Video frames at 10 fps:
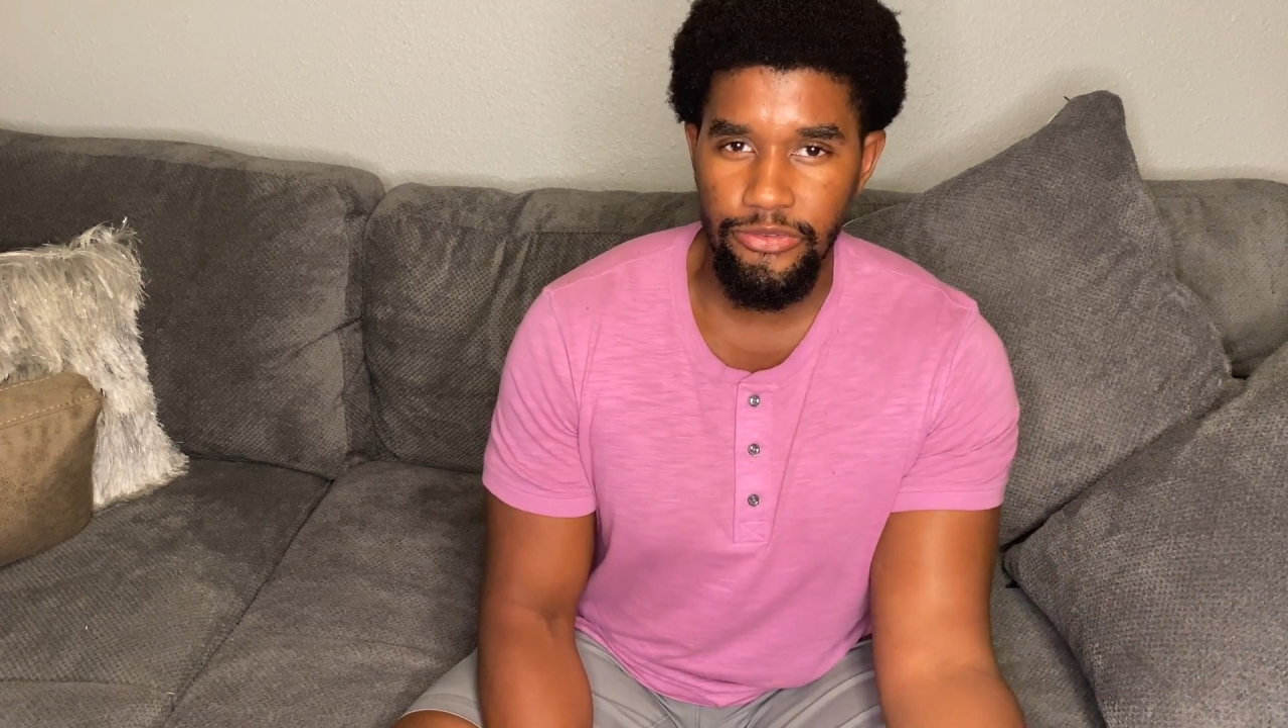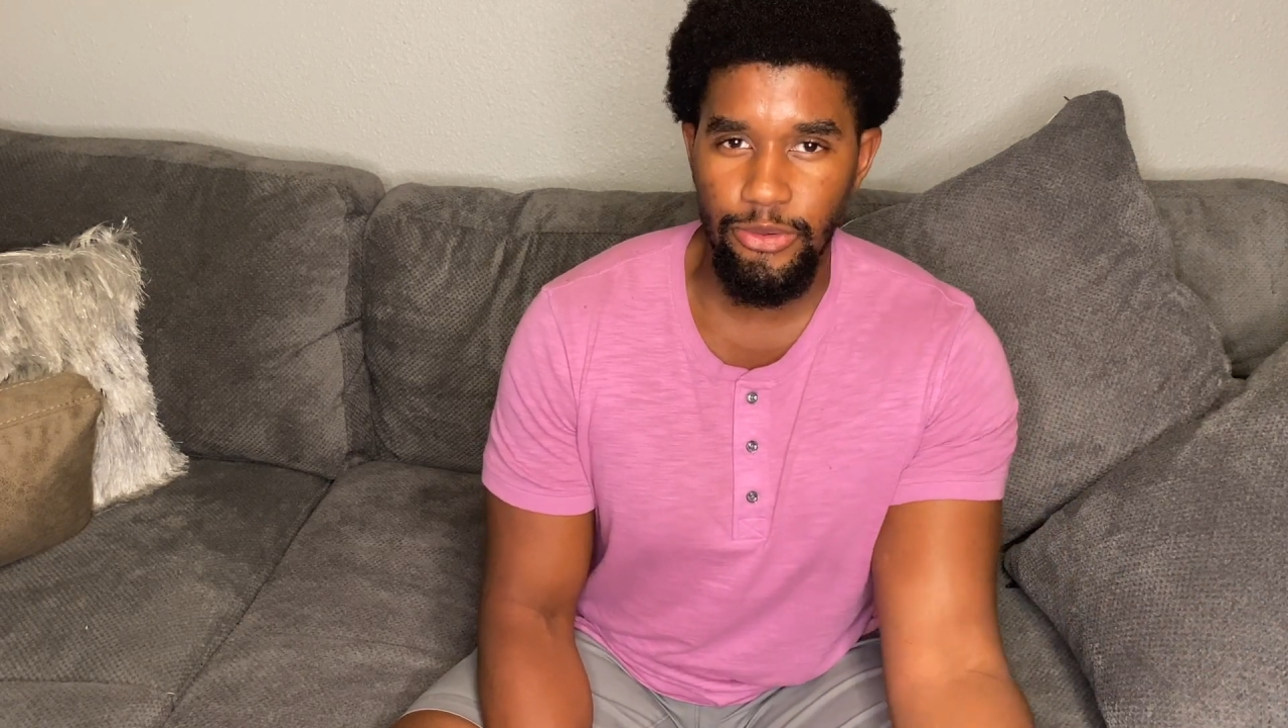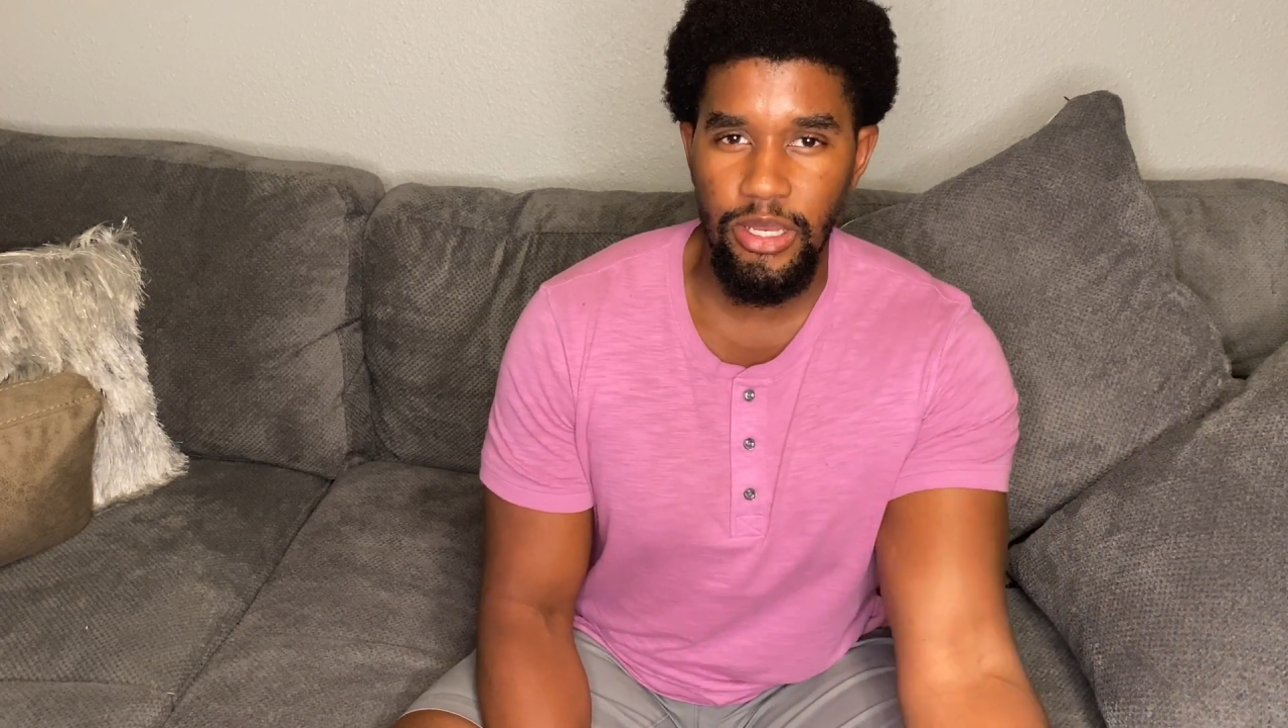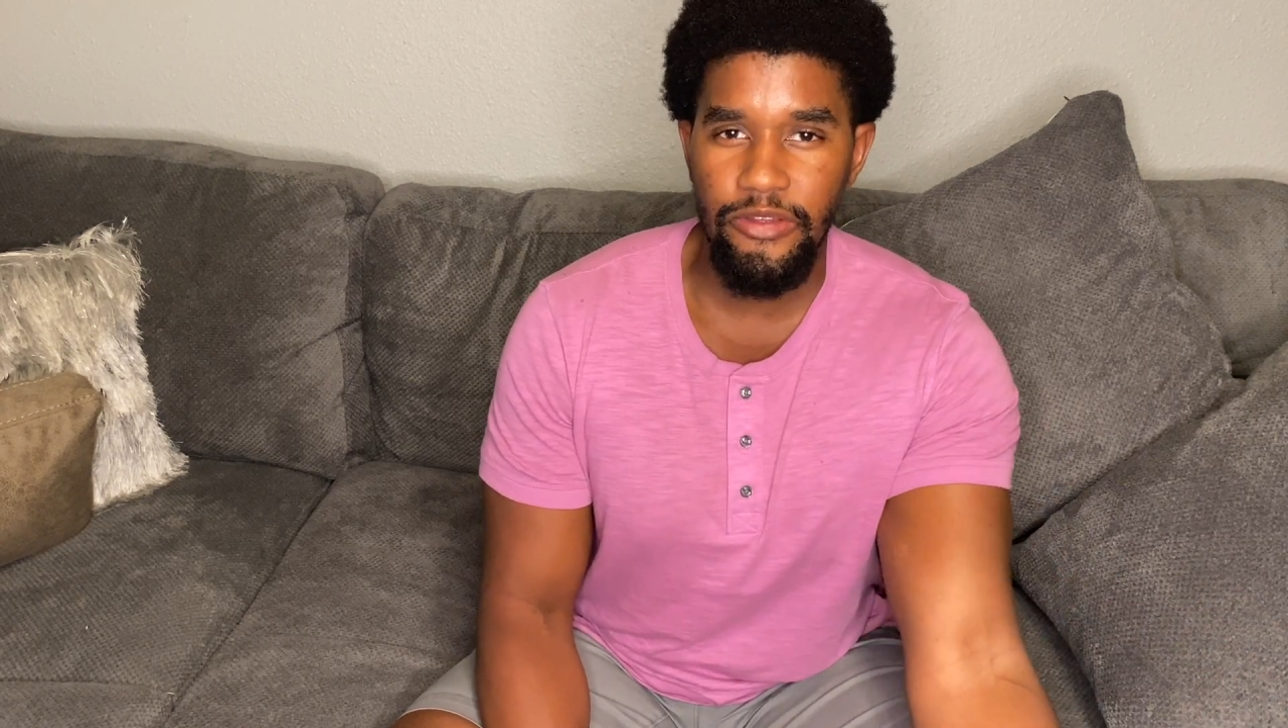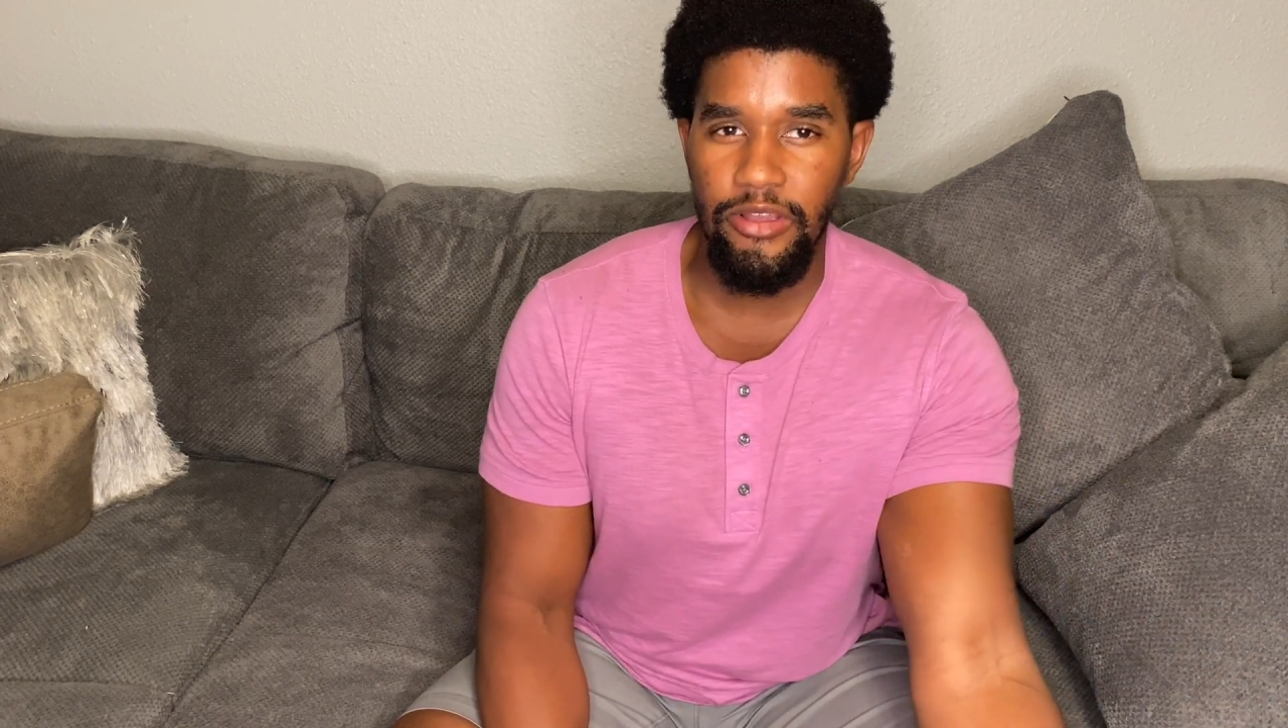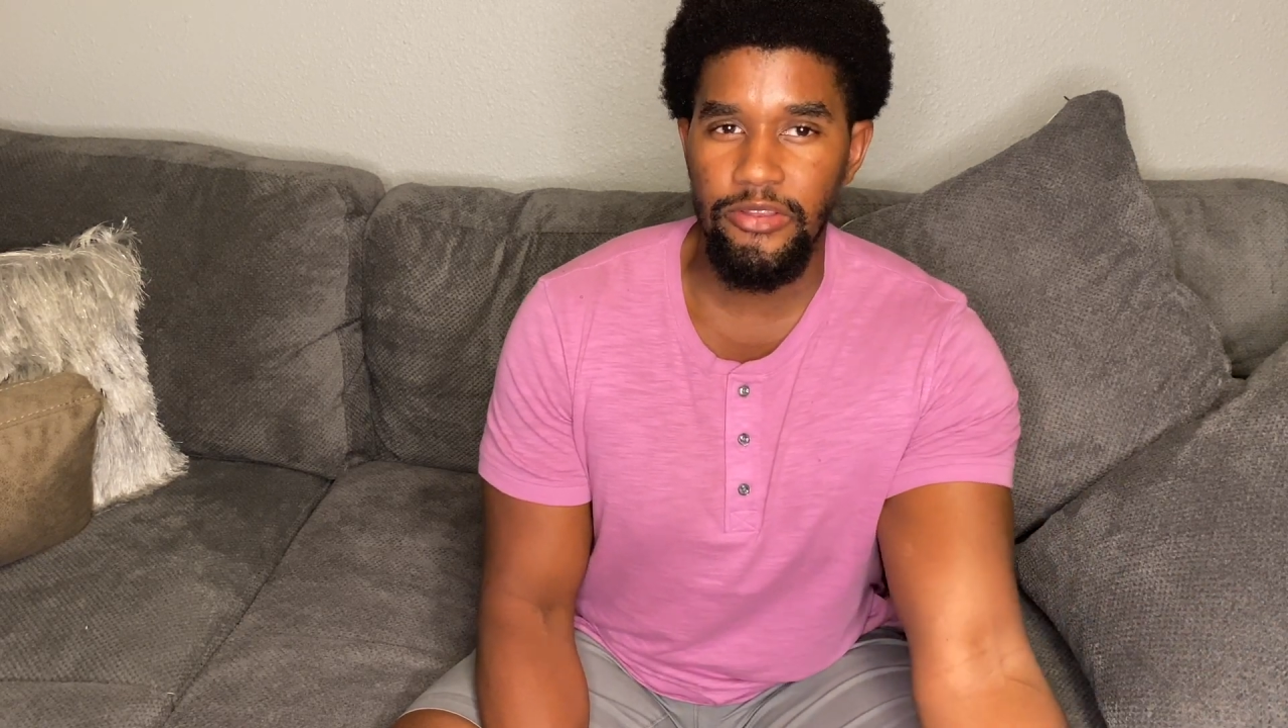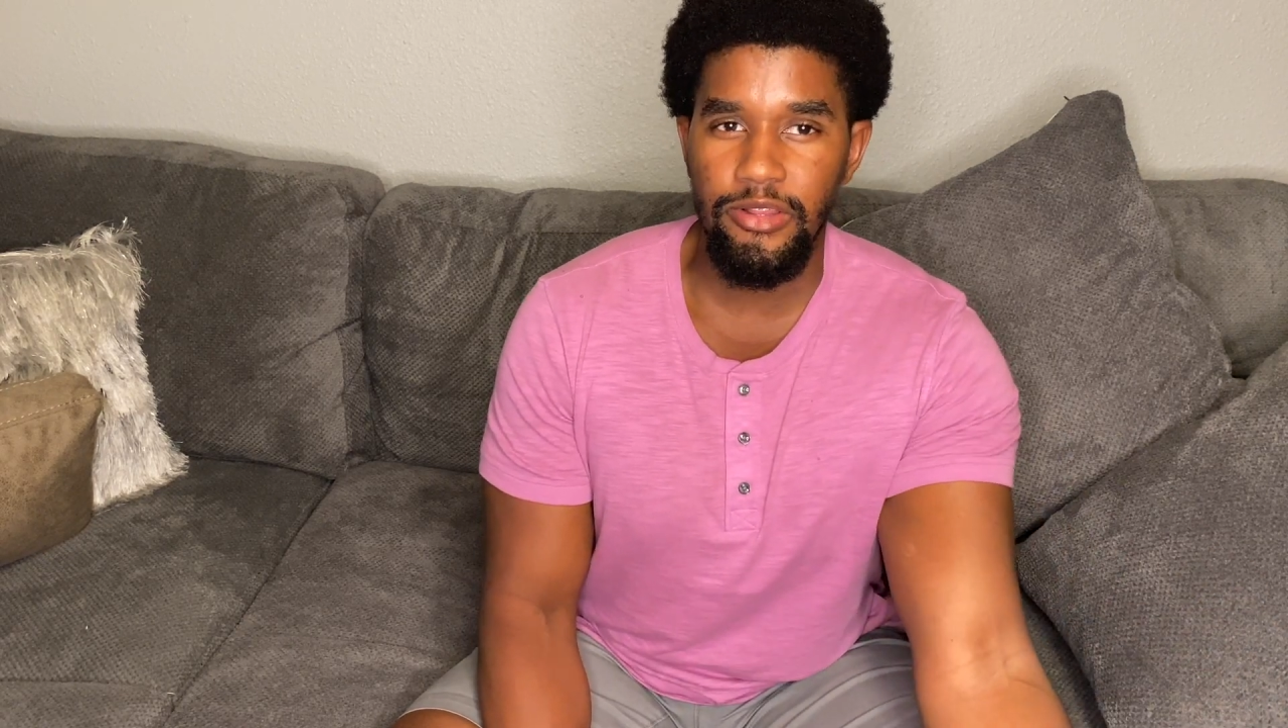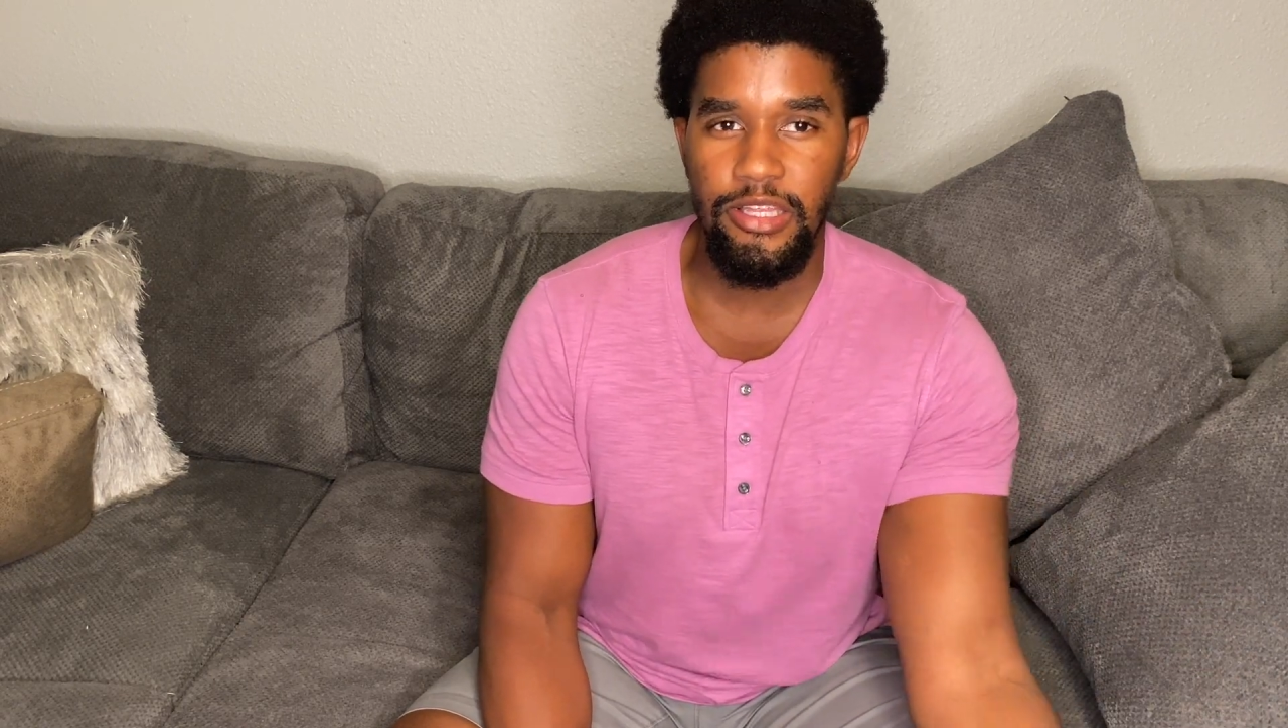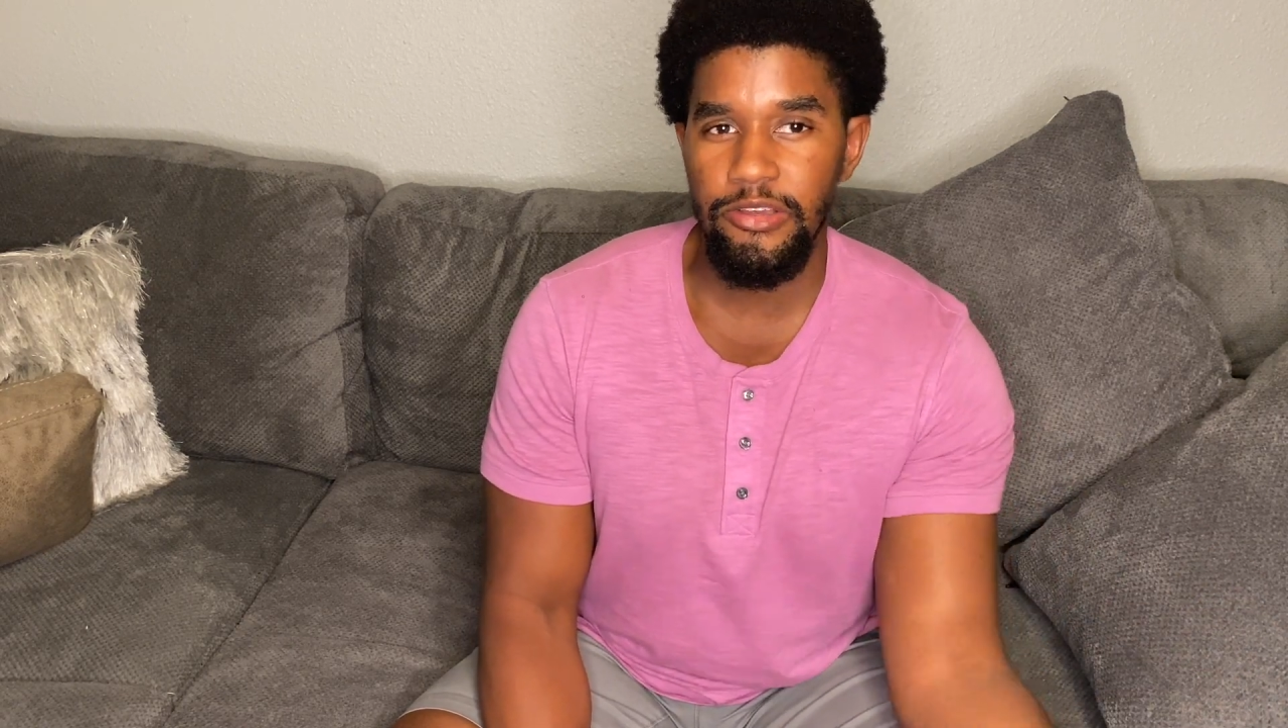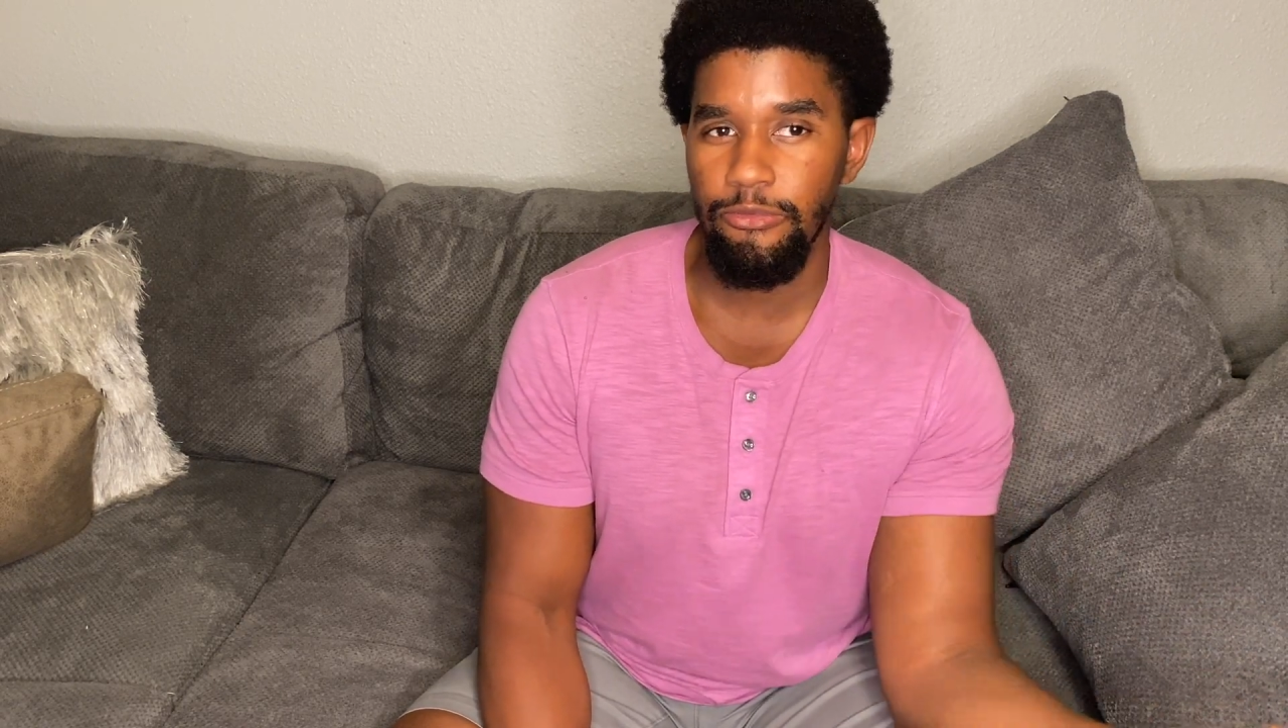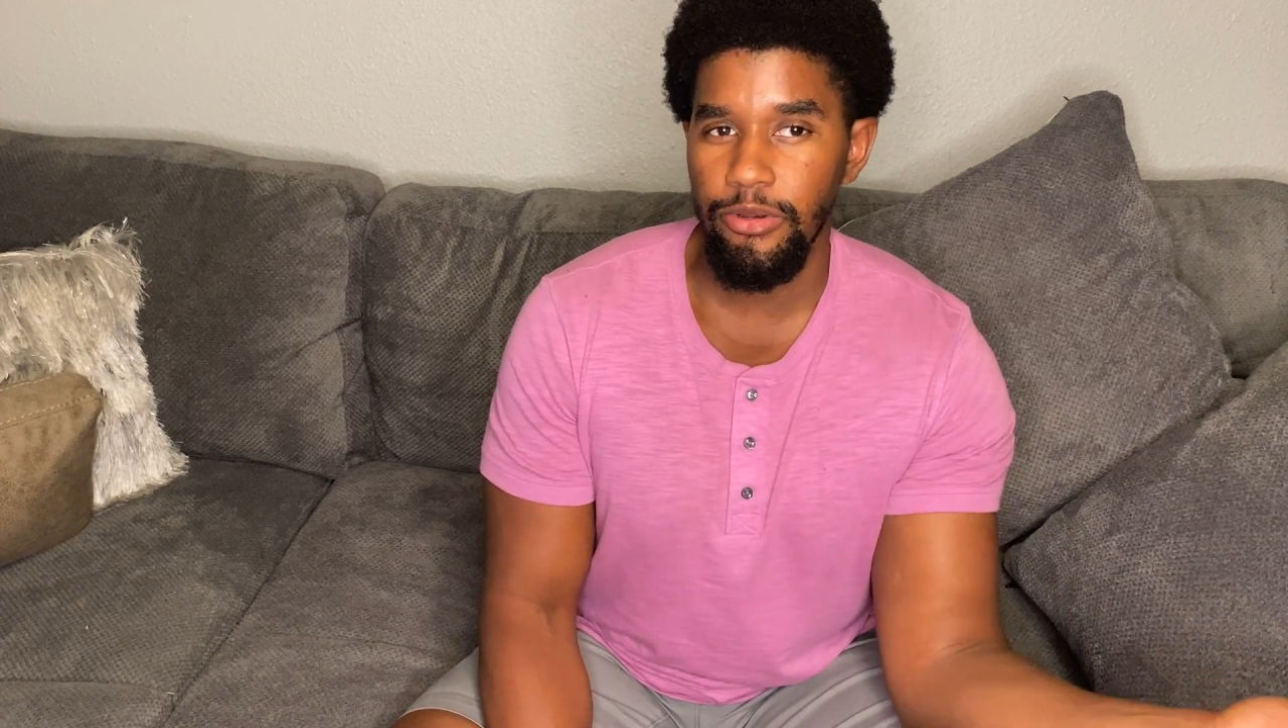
so I never had to live